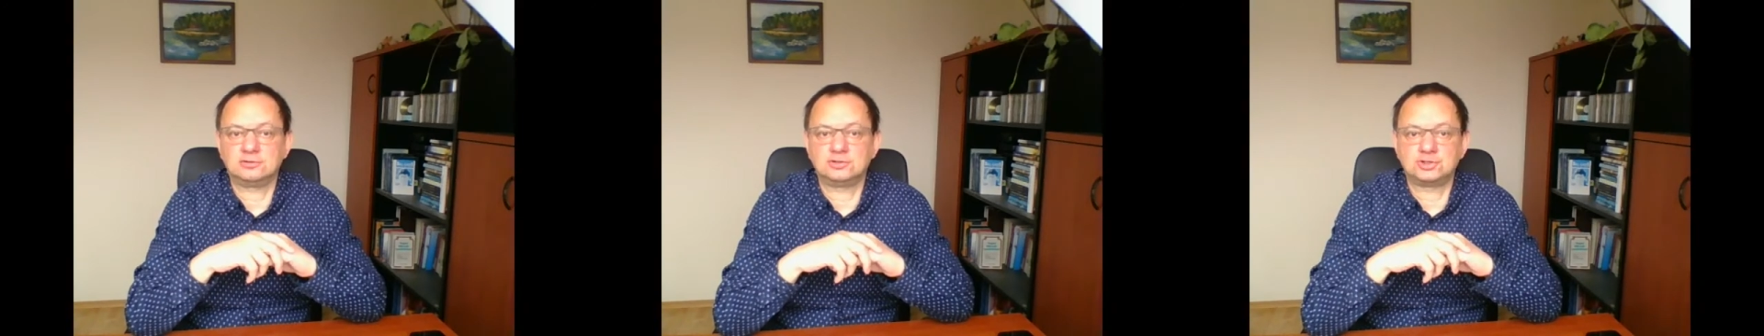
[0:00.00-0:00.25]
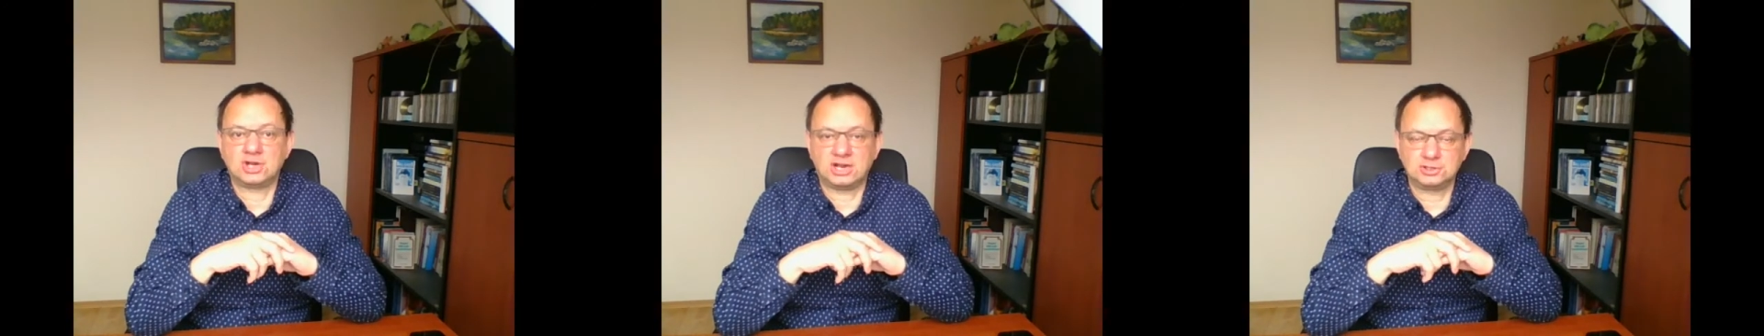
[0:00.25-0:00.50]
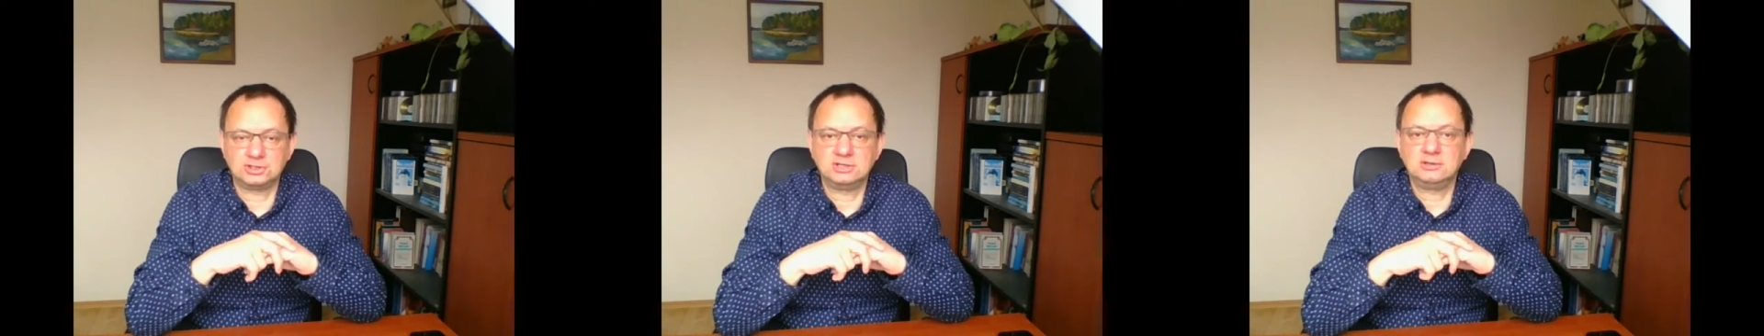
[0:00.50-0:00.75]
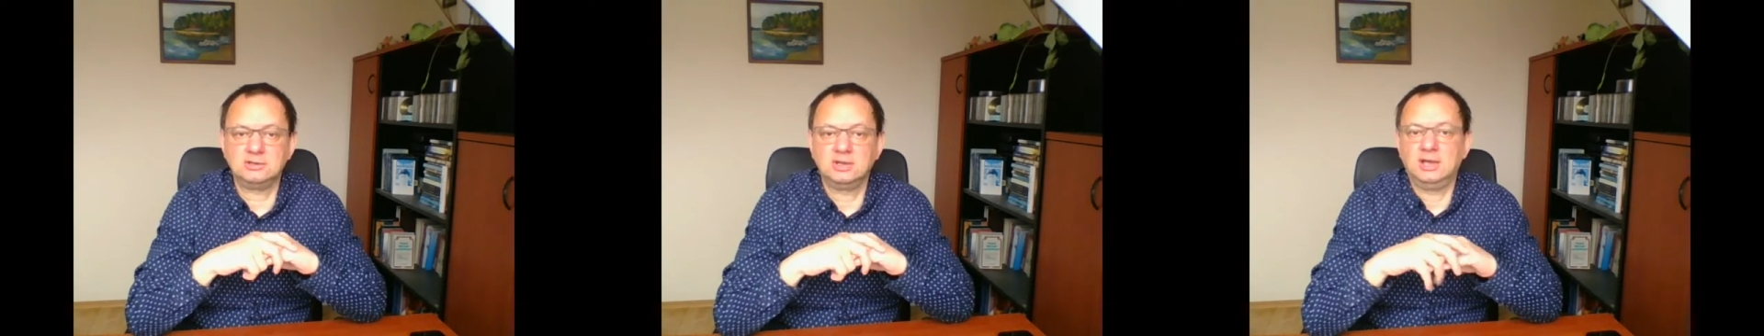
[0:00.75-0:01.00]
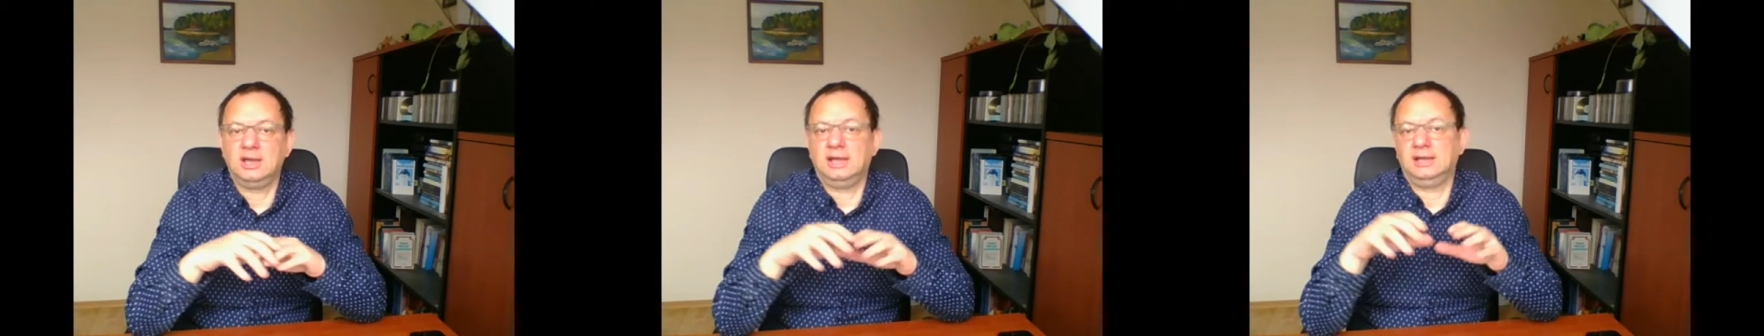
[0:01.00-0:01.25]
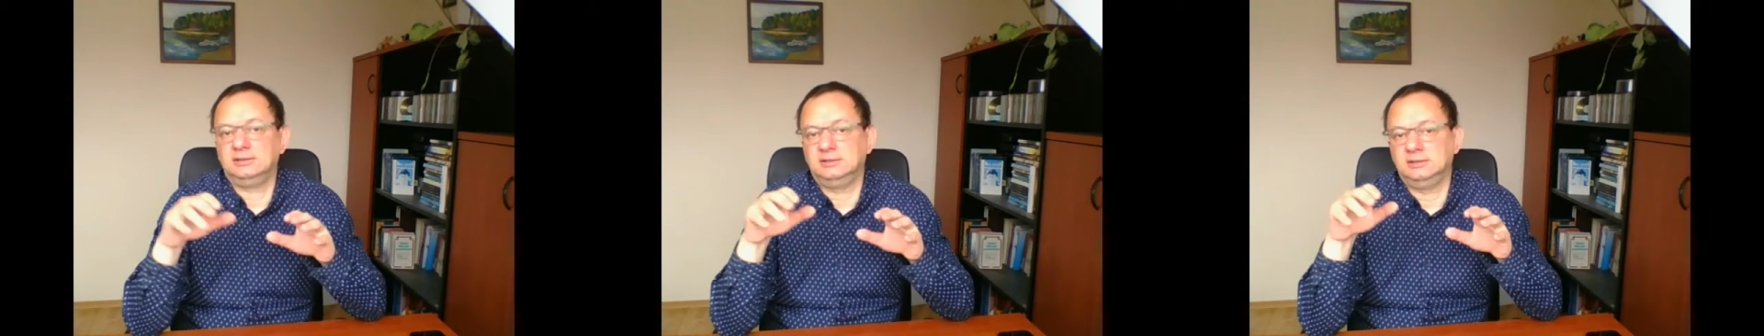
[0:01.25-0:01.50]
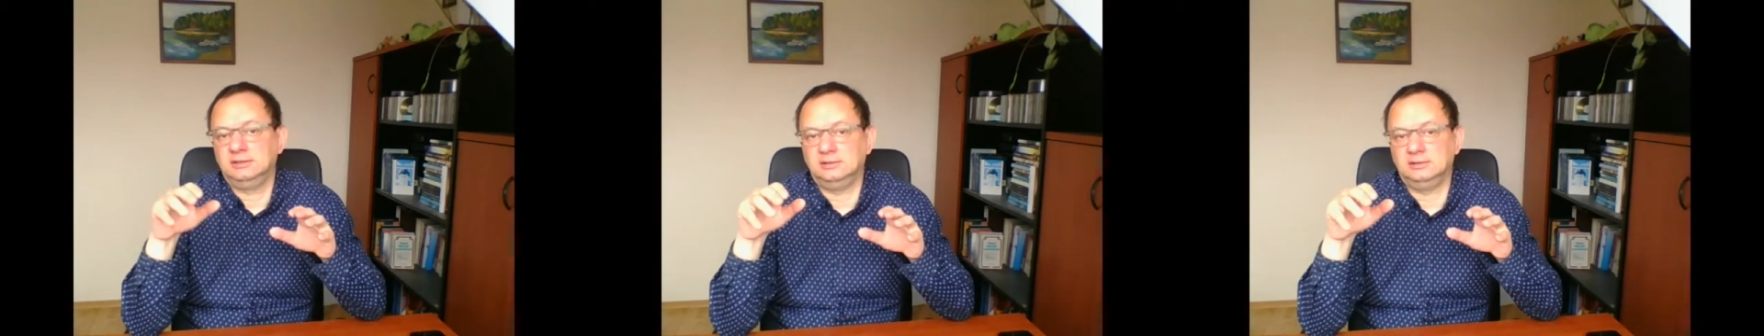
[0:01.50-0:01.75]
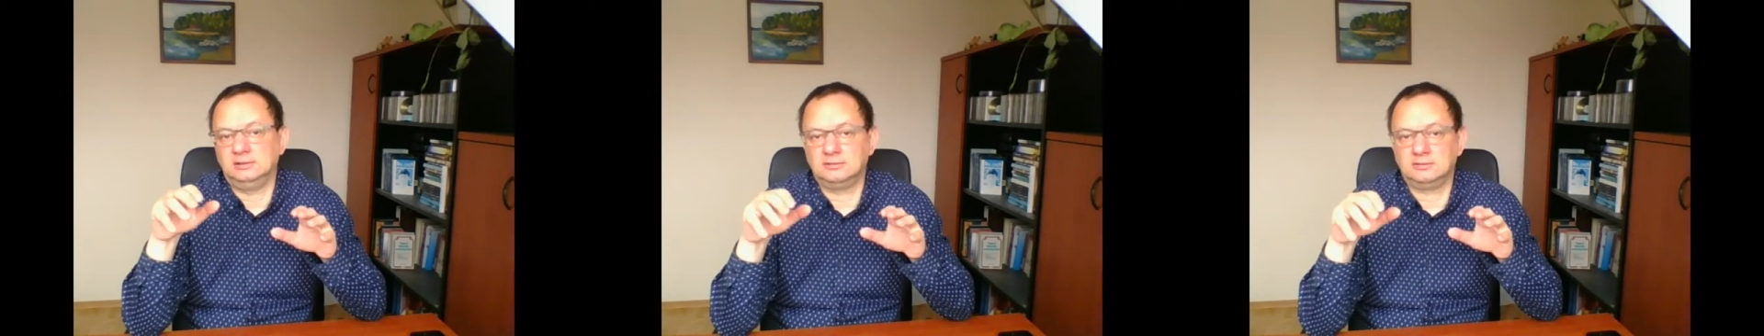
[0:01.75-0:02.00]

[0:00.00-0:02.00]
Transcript: charging, and the